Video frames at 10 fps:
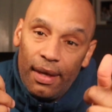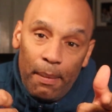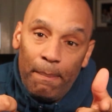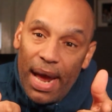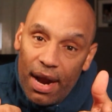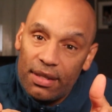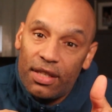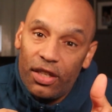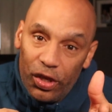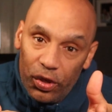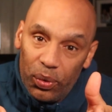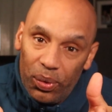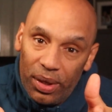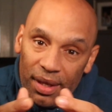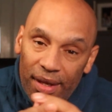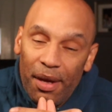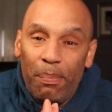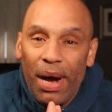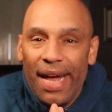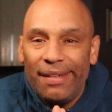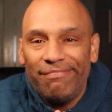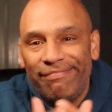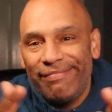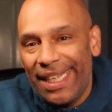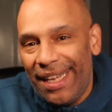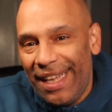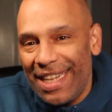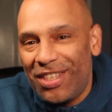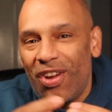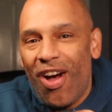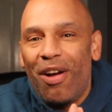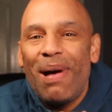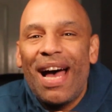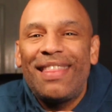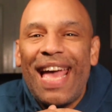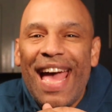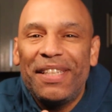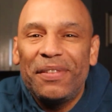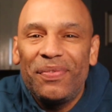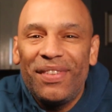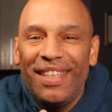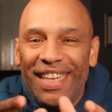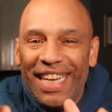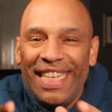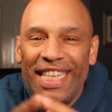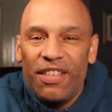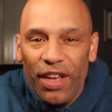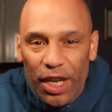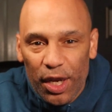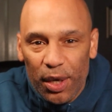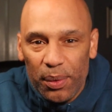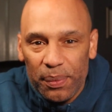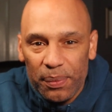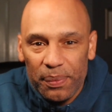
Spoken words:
embarrassing the dude. But let's talk about that in this video.